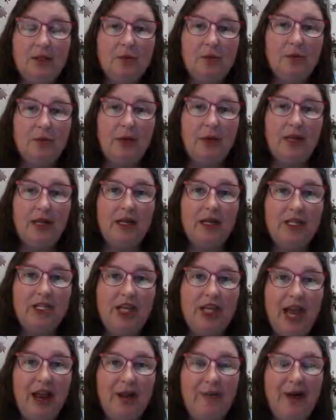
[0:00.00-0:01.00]
just want to
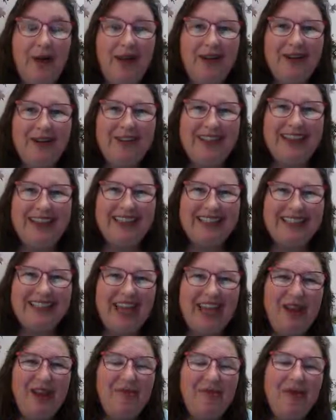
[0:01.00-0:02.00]
chat about your
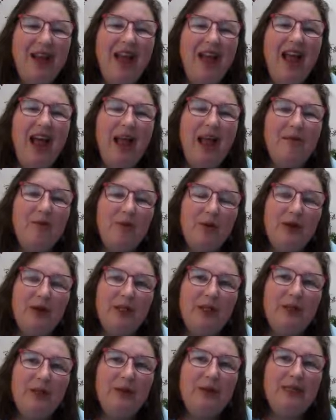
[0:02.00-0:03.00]
landscape. I'm
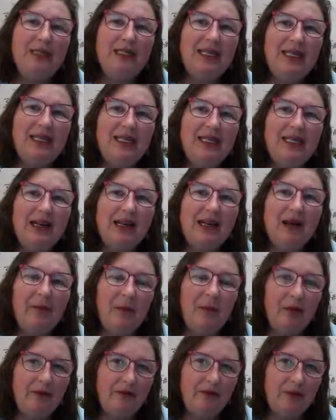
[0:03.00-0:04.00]
going to send a
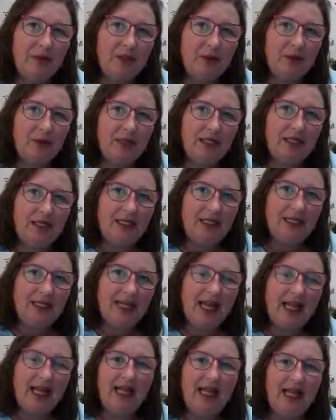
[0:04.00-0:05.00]
couple of resources
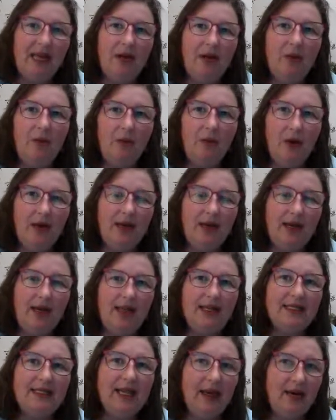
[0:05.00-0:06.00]
to Nellie. One
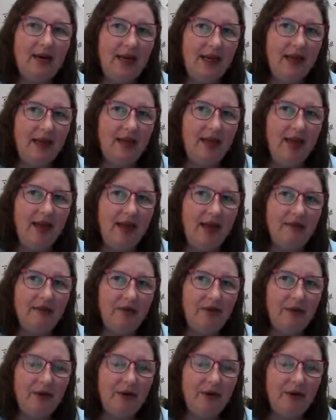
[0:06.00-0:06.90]
is how to get that